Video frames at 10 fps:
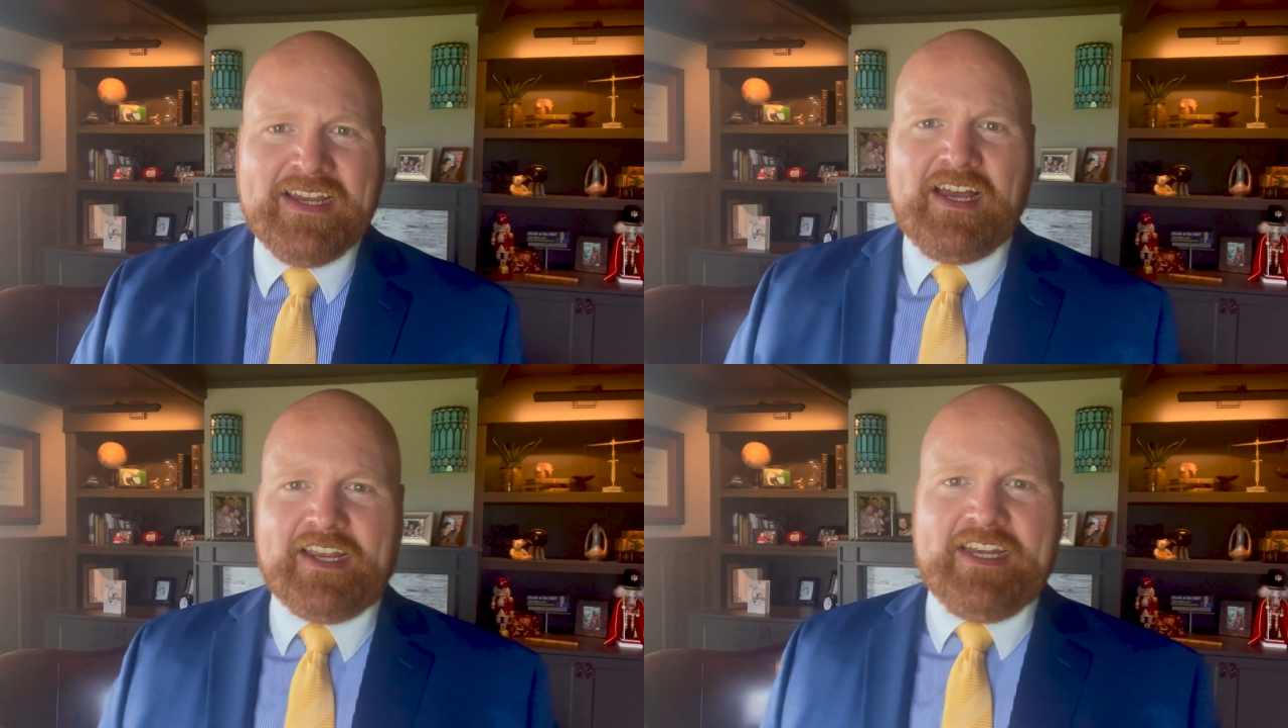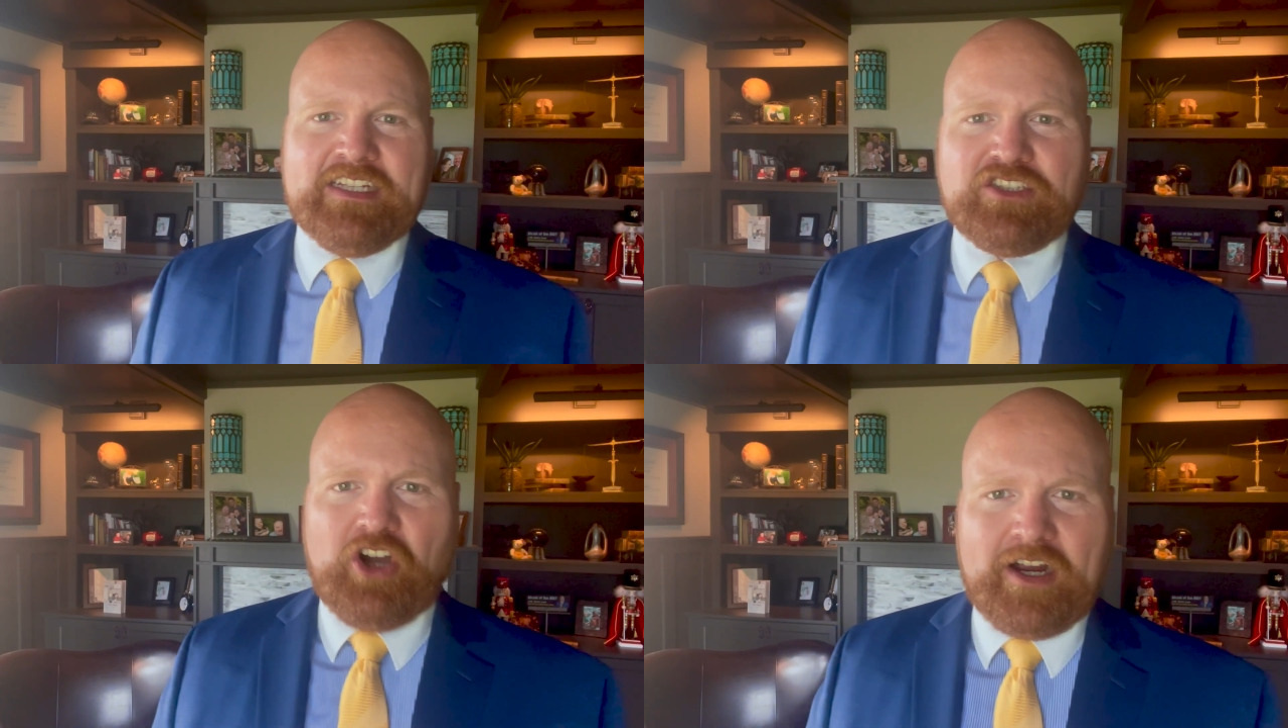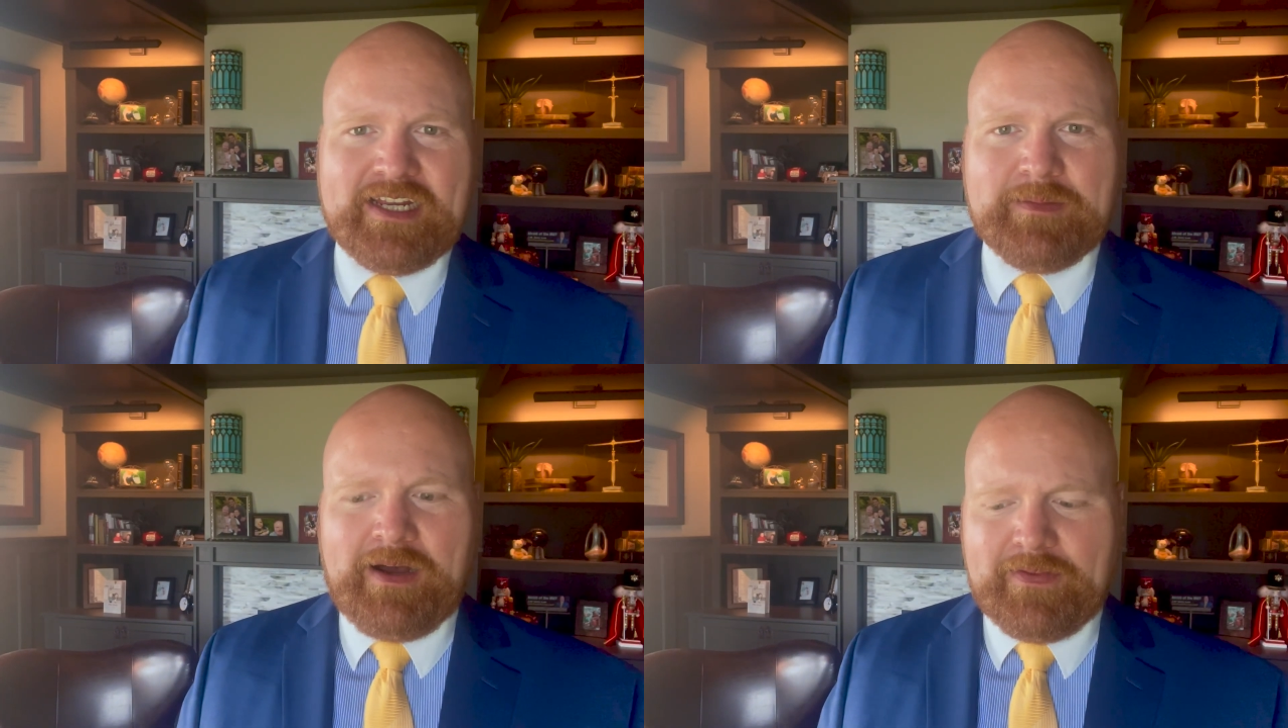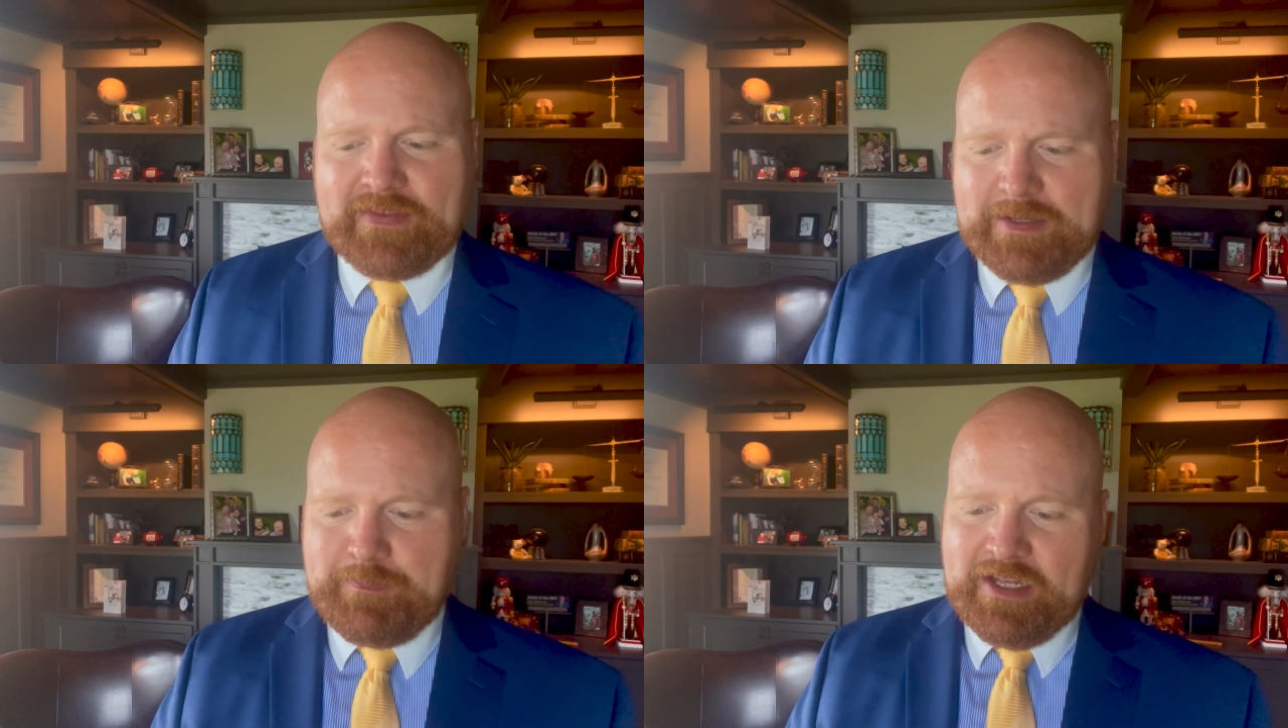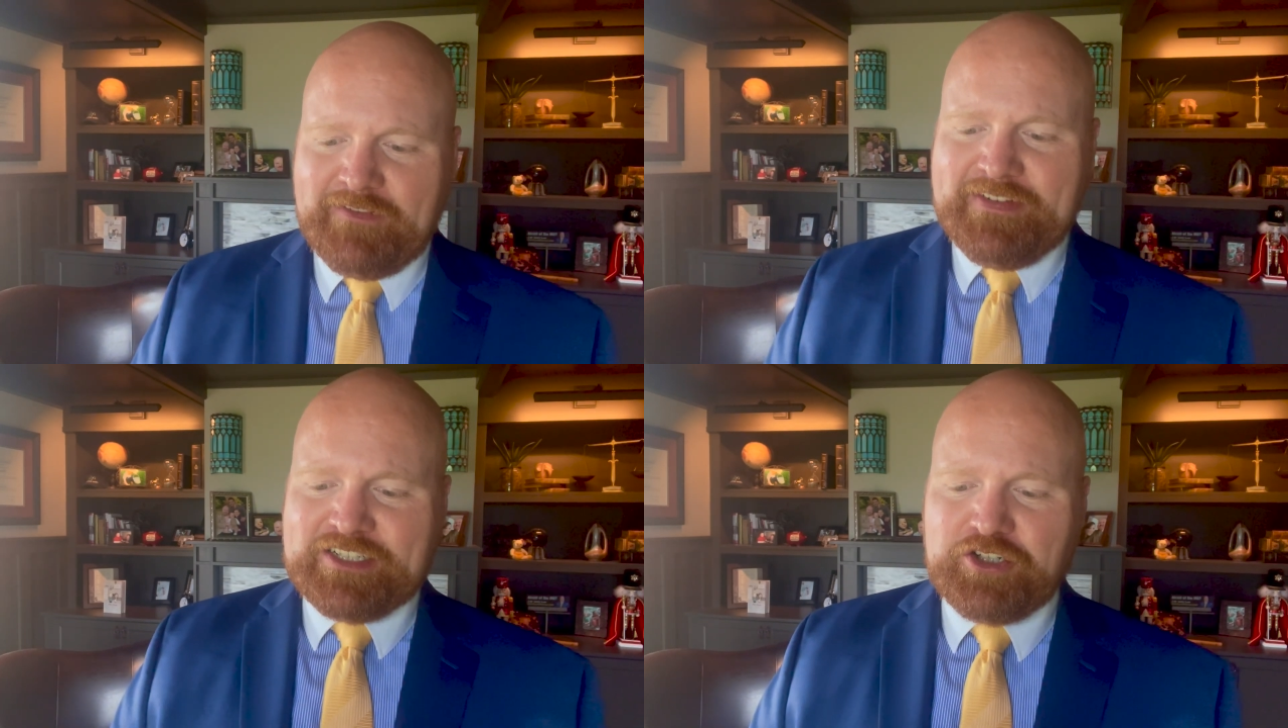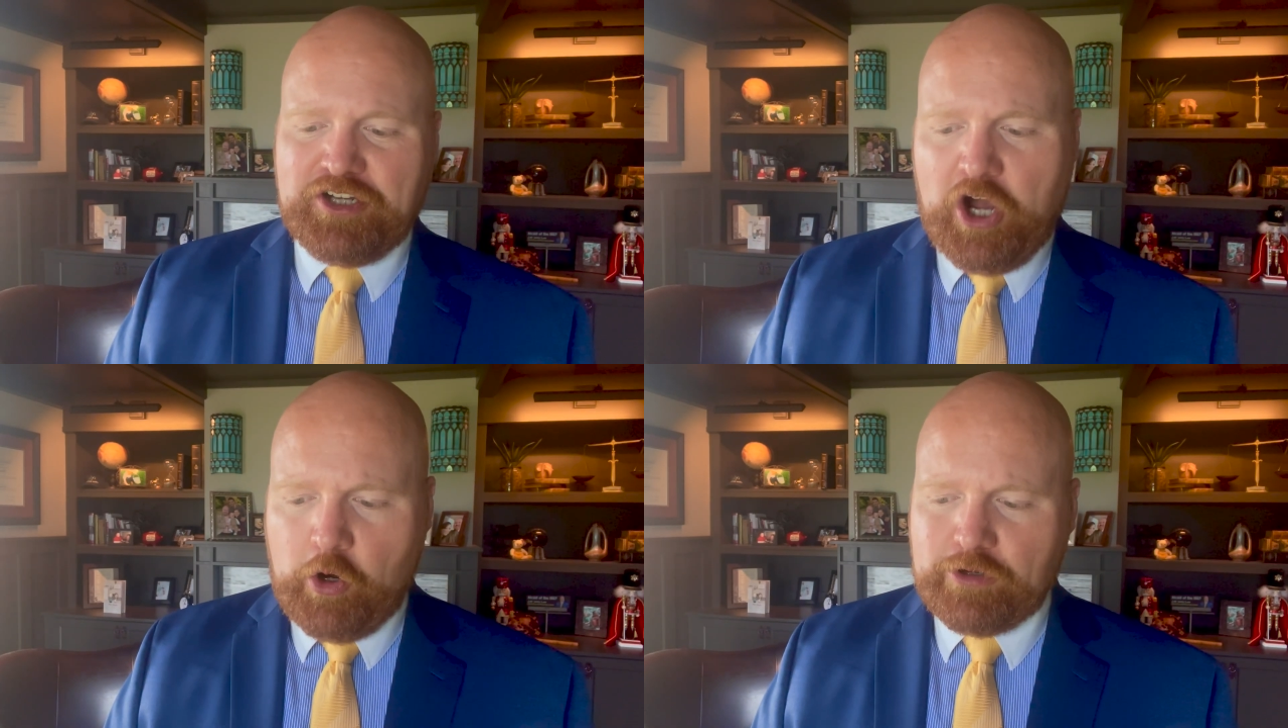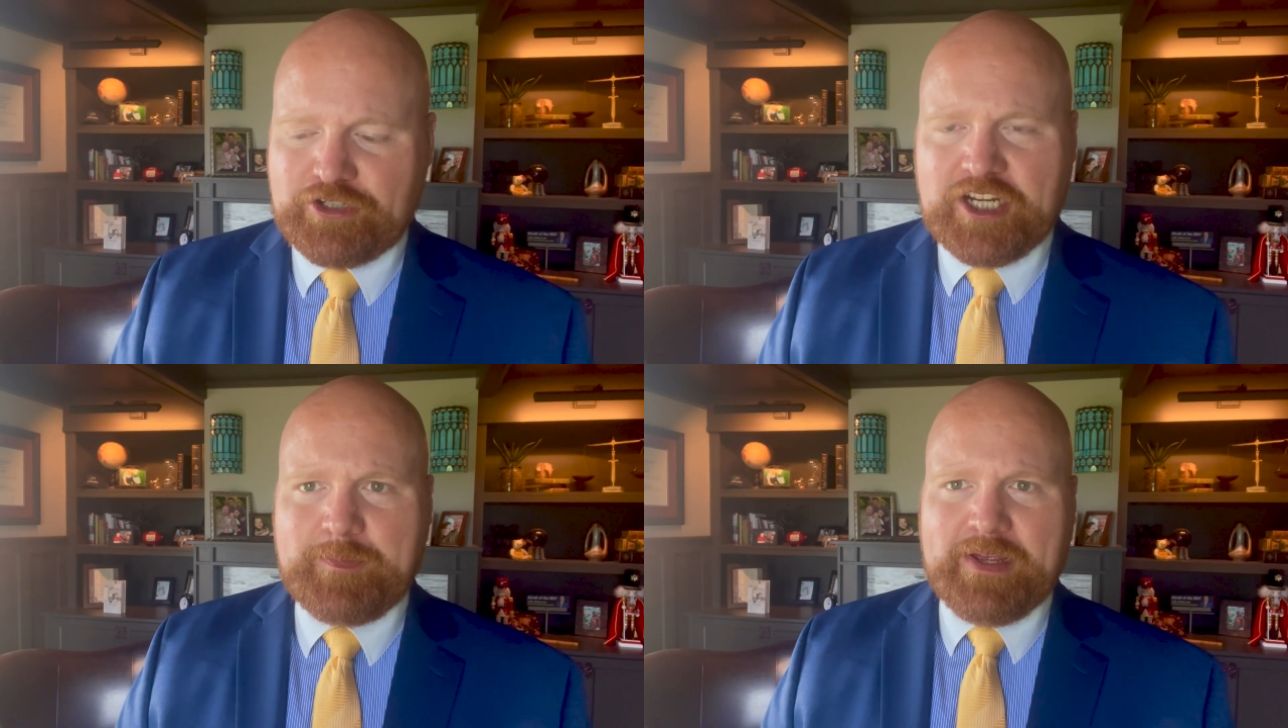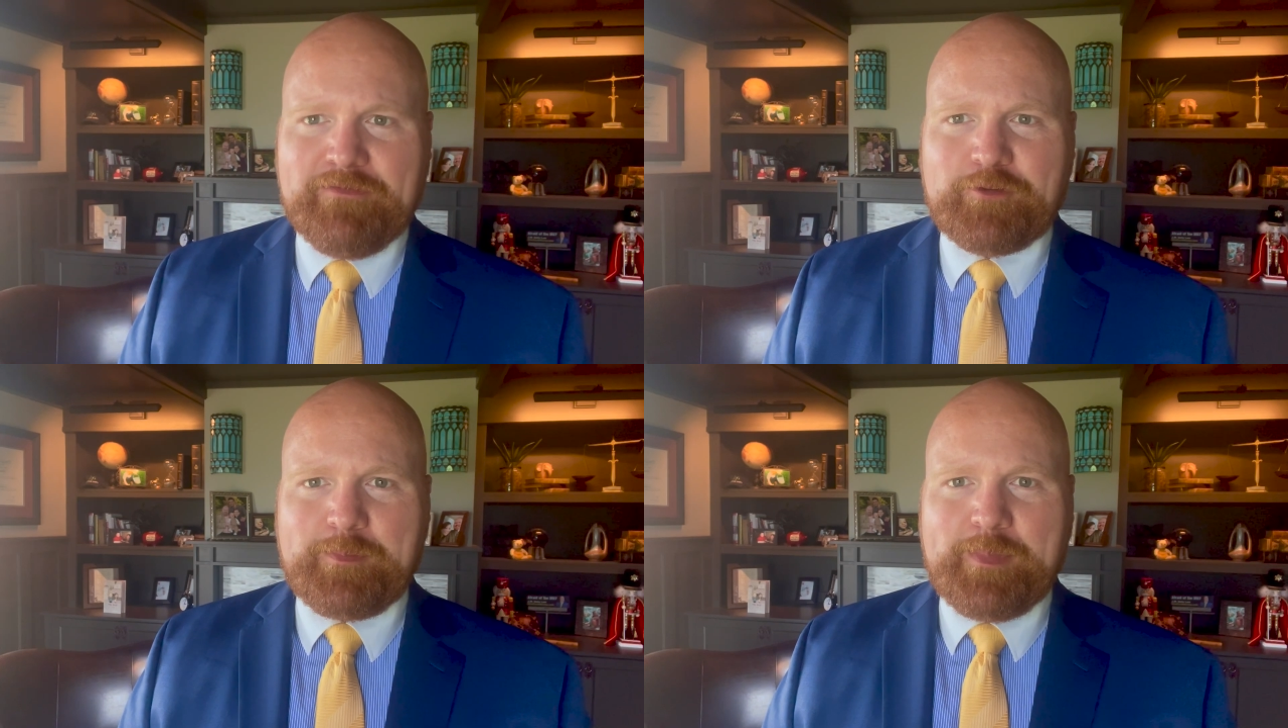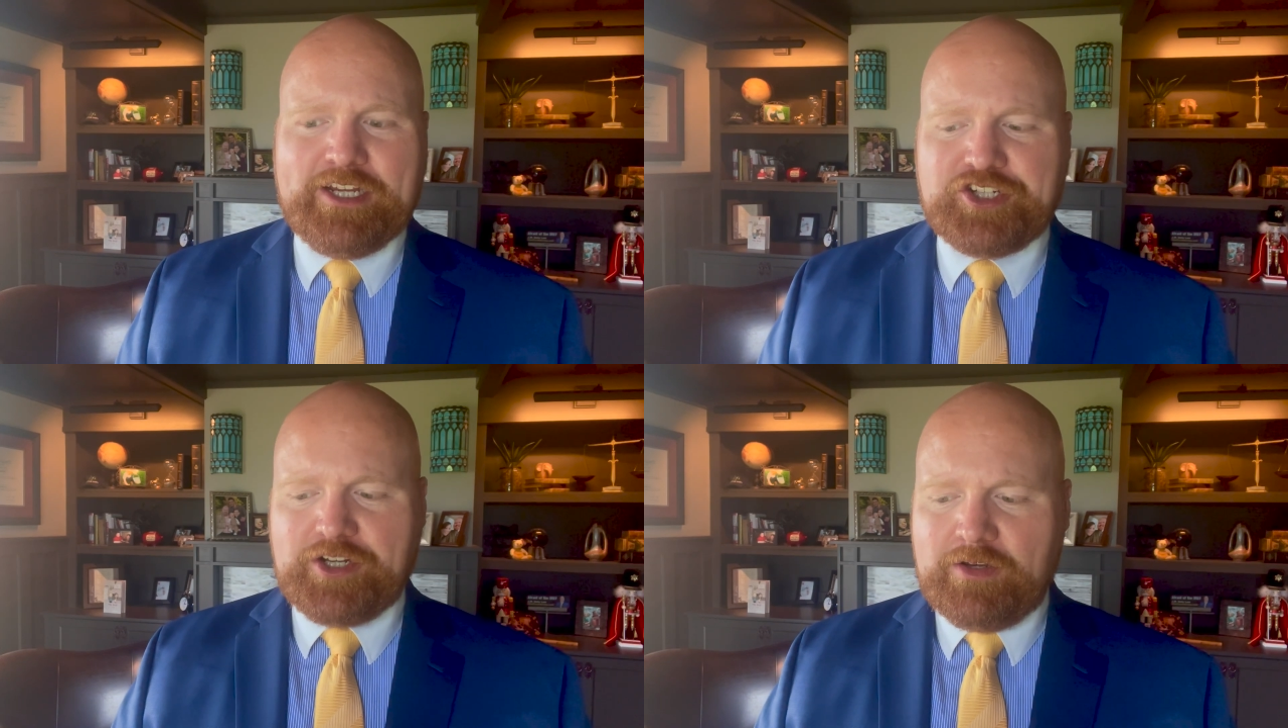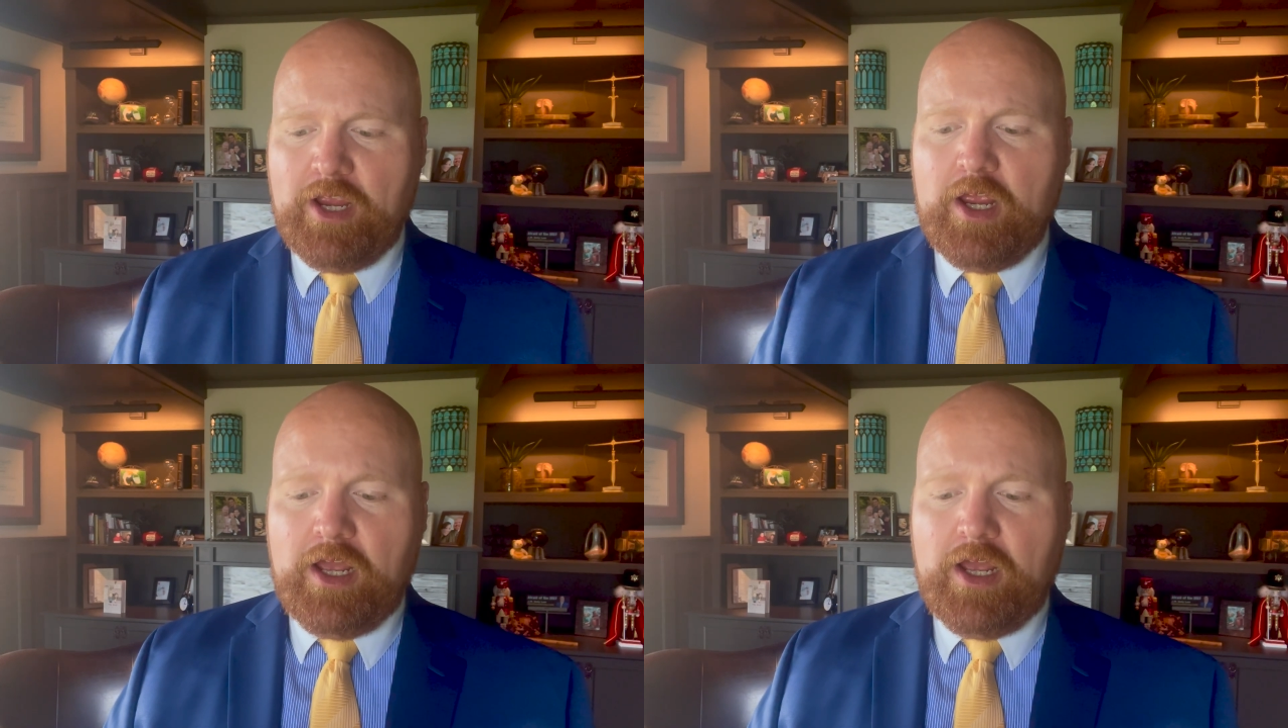Again, talking about the beneficial ownership information